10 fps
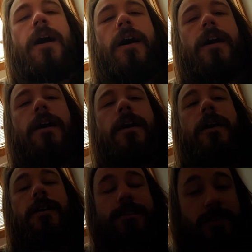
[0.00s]

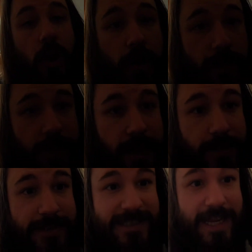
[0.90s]
Starring
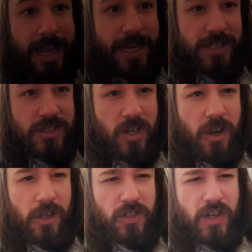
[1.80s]
Nicolas Cage,
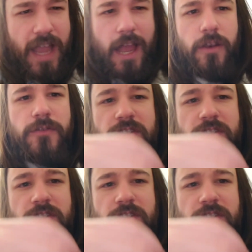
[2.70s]
Color Out of